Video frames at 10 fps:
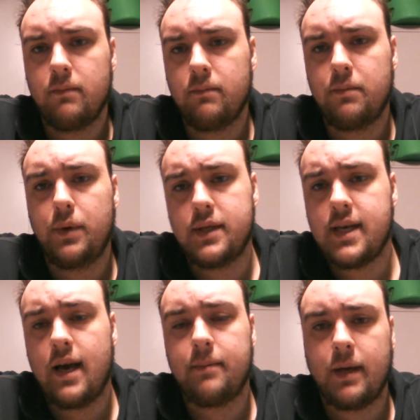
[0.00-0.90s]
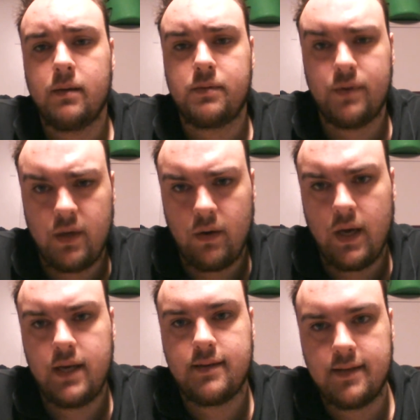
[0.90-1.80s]
when time comes for
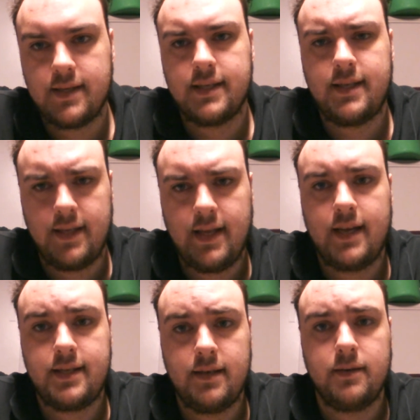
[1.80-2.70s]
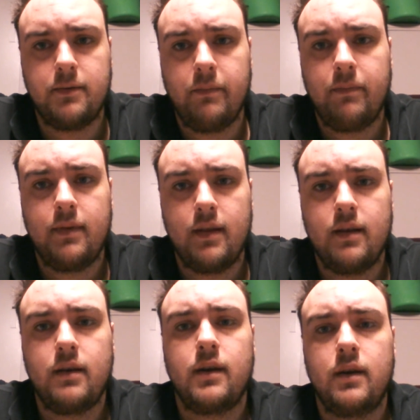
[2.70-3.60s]
donations, let's send that too.
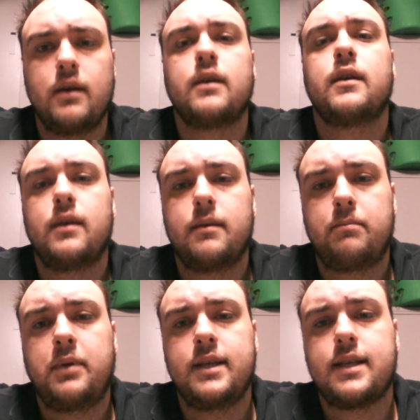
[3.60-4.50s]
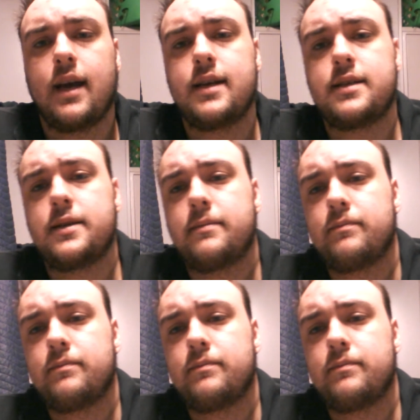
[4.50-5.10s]
Peace, guys.